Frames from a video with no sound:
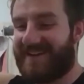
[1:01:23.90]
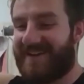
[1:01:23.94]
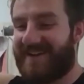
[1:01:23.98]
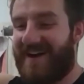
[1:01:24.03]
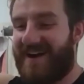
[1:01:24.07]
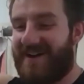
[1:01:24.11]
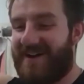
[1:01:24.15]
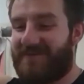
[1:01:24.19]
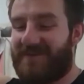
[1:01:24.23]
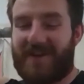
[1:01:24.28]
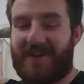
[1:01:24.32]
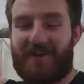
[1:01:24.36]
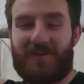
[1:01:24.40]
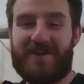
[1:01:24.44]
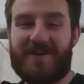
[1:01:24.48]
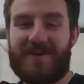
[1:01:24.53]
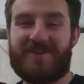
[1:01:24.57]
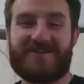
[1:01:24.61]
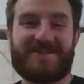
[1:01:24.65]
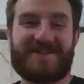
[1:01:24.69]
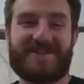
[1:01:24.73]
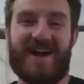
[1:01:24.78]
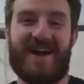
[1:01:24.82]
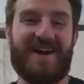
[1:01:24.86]
feel like when
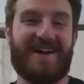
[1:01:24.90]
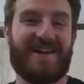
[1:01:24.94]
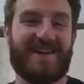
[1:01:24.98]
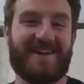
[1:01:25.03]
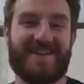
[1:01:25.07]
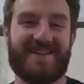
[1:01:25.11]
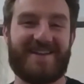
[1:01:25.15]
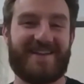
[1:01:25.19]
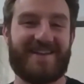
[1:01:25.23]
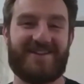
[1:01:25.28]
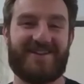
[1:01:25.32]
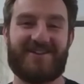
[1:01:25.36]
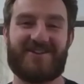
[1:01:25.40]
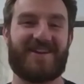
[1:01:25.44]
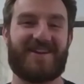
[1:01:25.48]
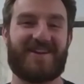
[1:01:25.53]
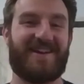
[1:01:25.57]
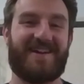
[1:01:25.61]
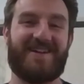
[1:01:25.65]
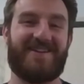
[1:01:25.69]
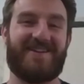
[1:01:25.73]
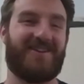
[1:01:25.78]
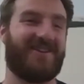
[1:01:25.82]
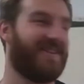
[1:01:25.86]
you're done,
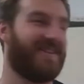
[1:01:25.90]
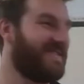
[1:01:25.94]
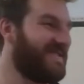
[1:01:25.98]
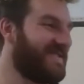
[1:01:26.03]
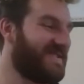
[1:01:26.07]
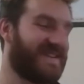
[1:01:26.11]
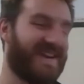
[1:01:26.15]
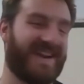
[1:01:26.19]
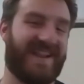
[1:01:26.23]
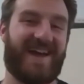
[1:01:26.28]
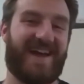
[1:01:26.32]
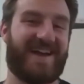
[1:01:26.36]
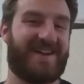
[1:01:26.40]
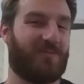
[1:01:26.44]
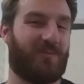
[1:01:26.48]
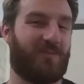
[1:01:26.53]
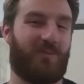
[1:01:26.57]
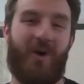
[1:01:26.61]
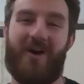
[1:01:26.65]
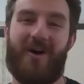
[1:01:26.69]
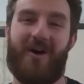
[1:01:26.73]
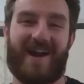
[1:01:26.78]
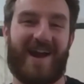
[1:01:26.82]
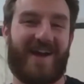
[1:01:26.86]
you're just gonna like
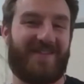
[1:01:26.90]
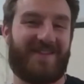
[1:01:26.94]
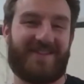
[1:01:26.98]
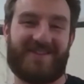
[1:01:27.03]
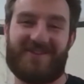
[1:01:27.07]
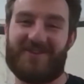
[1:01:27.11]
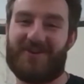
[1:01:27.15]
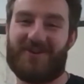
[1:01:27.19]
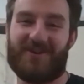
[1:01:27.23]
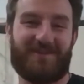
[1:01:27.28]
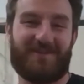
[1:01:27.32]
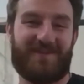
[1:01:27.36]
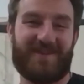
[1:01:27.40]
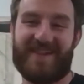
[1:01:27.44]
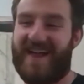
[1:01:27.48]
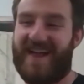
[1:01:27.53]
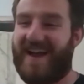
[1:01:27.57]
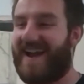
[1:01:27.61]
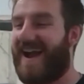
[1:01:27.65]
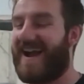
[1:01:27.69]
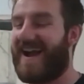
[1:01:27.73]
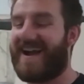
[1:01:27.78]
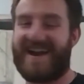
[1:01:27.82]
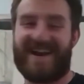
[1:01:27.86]
walk out the door and be
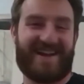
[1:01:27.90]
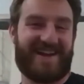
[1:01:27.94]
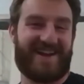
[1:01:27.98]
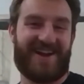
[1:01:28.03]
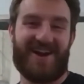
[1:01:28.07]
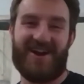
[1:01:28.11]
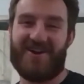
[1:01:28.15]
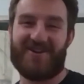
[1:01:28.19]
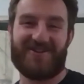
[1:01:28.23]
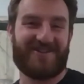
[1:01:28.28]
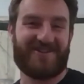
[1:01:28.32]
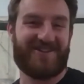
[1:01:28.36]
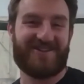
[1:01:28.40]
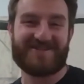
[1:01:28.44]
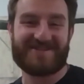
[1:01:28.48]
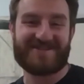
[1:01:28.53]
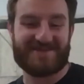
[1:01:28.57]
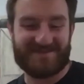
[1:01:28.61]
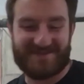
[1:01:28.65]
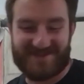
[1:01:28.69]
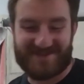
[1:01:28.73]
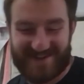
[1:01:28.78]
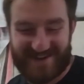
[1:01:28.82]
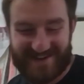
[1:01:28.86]
like, I gotta go do
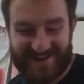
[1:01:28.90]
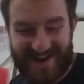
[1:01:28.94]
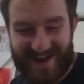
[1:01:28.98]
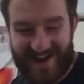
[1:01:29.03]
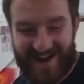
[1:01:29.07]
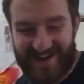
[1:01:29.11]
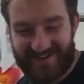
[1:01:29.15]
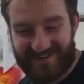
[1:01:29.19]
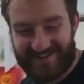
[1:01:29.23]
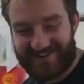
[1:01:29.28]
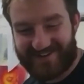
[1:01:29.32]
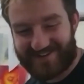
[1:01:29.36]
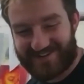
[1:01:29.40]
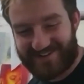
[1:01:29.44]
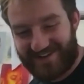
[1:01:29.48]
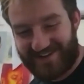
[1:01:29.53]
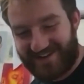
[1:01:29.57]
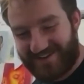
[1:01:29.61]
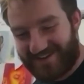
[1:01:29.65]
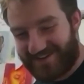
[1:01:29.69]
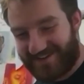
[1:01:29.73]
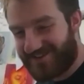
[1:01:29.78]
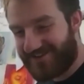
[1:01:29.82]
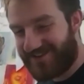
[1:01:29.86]
some shit now, or
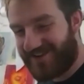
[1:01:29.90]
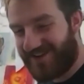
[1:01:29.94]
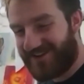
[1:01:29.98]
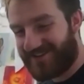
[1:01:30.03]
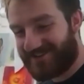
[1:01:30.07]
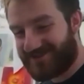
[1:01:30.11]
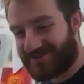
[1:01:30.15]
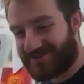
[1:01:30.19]
who knows?